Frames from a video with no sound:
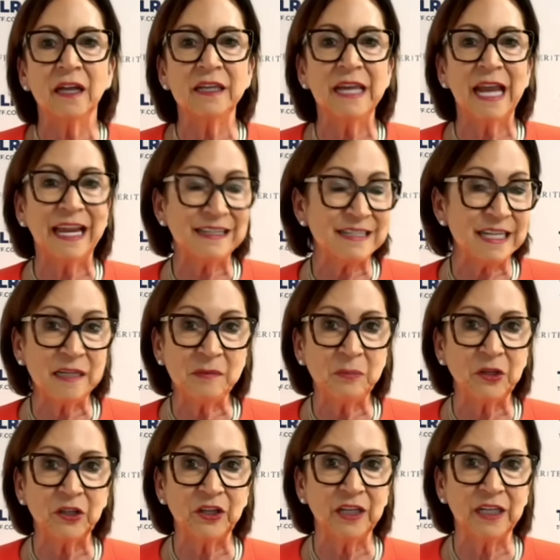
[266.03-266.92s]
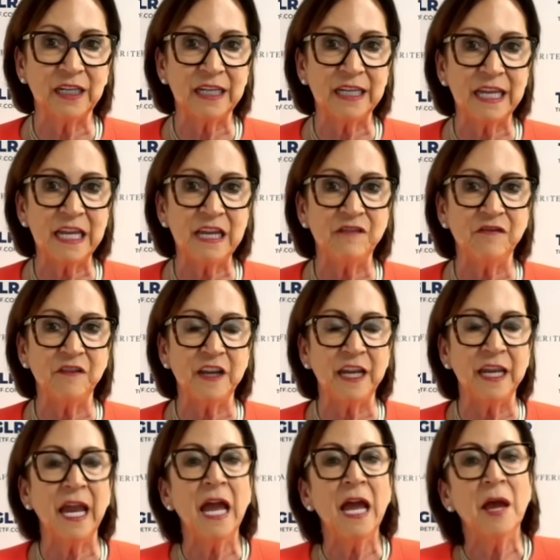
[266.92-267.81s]
19 billion in
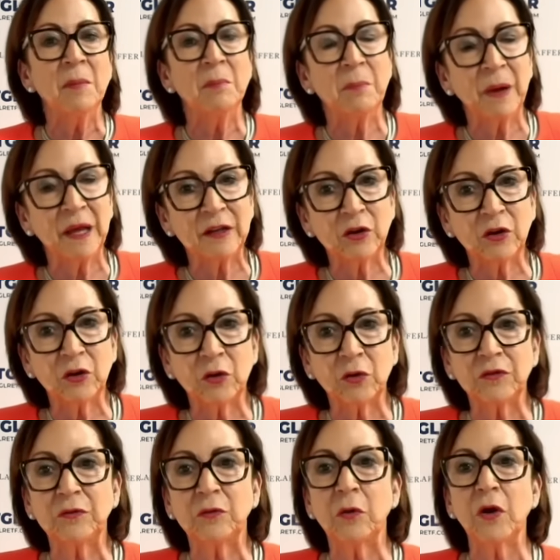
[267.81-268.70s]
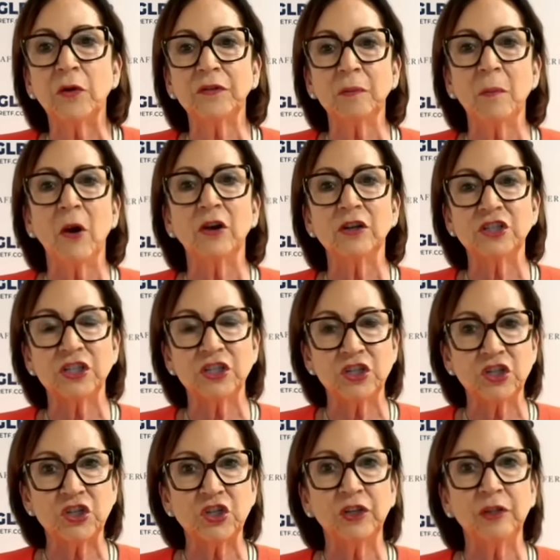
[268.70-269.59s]
EV, but gross
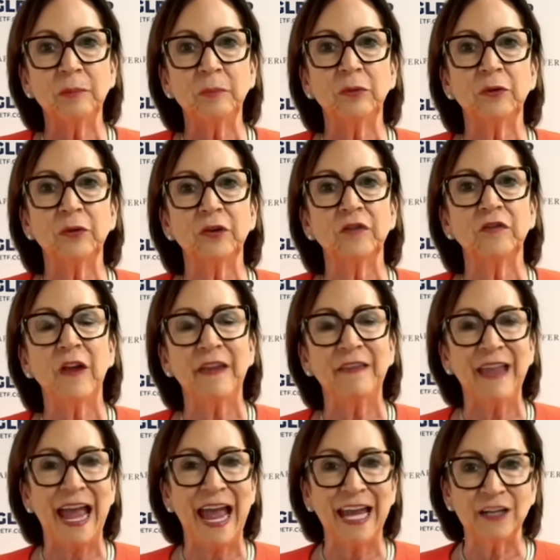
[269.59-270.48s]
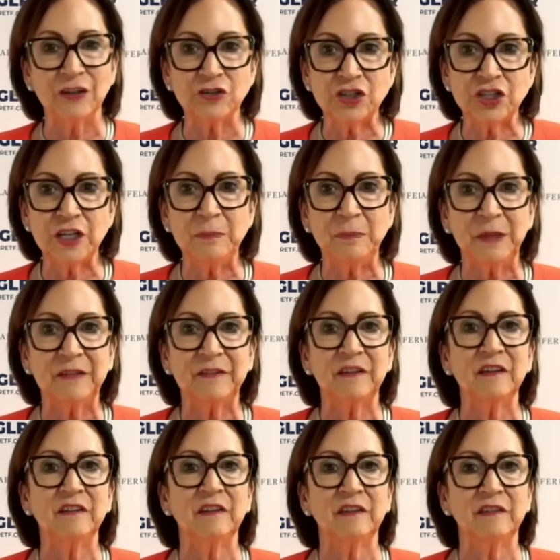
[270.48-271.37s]
margins should improve, and the energy
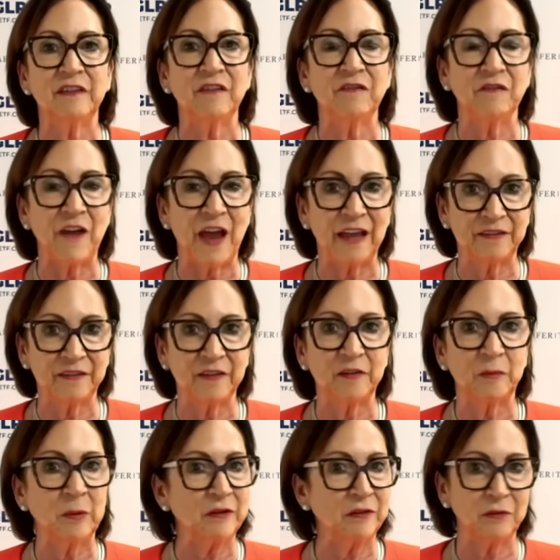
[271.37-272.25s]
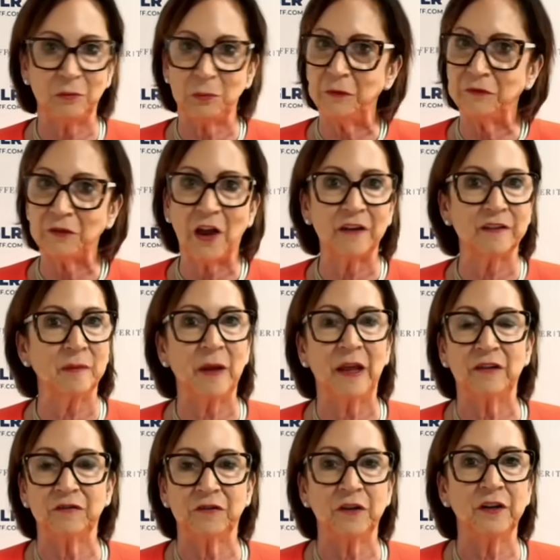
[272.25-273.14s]
business is the fastest business. We've talked
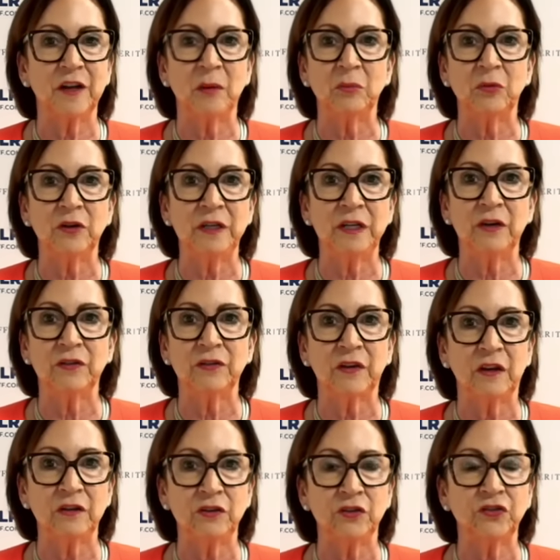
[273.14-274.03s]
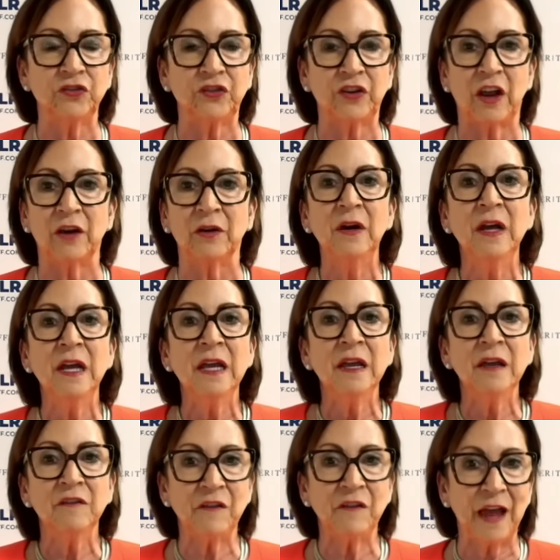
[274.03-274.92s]
about it for a number of years on your show.
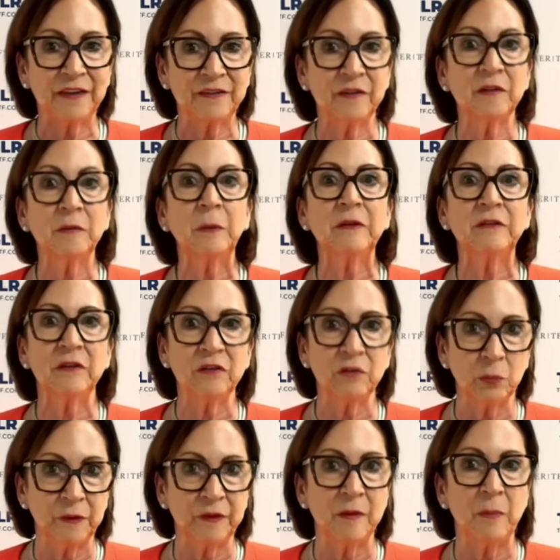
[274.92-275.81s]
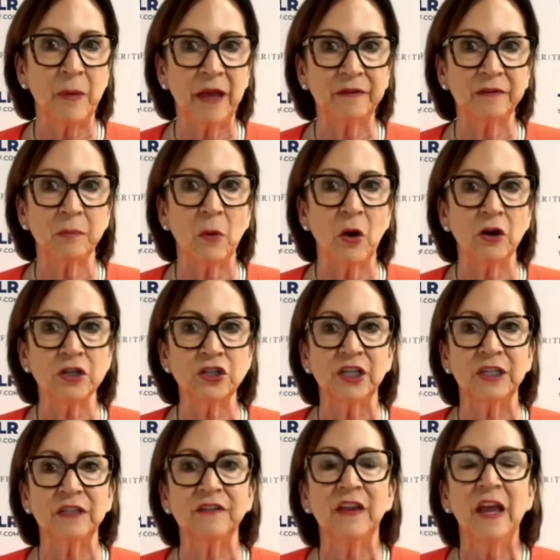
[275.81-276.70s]
Fastest business with the best
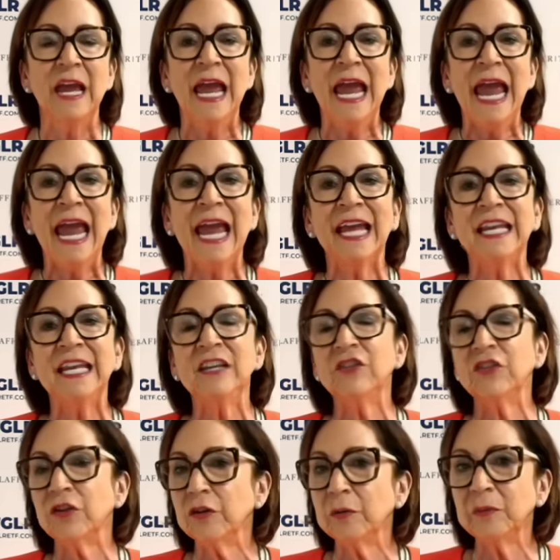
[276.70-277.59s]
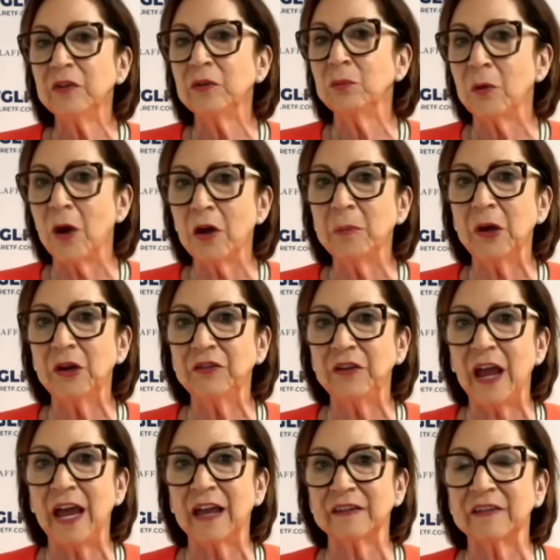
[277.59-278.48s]
margins. And in terms of
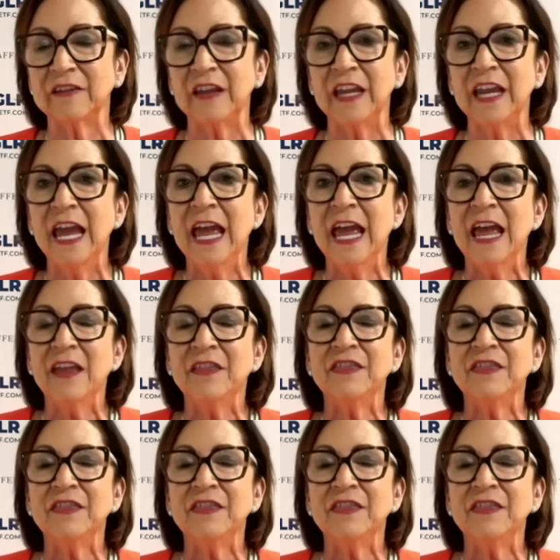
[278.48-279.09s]
robotaxi,